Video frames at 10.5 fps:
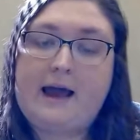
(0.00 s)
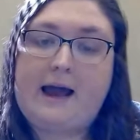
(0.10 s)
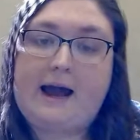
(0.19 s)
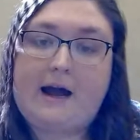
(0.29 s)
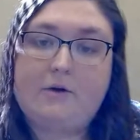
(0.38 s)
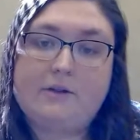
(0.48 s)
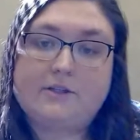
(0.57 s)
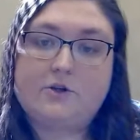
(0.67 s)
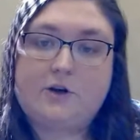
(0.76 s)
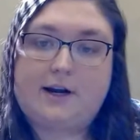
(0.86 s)
how
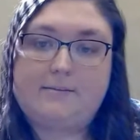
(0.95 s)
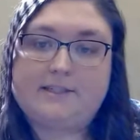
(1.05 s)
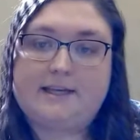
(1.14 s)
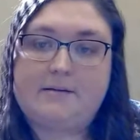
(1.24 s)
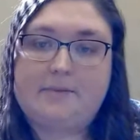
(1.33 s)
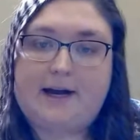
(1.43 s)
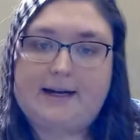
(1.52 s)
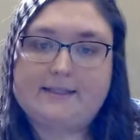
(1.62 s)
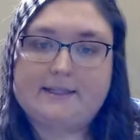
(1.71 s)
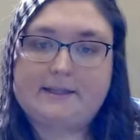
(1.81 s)
this crime has
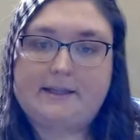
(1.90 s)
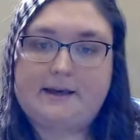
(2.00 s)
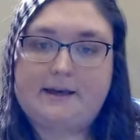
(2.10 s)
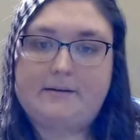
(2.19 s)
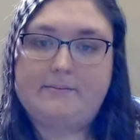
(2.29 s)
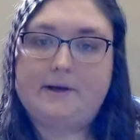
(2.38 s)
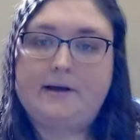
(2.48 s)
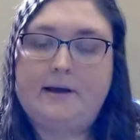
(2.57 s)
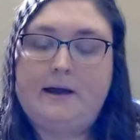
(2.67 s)
impacted them,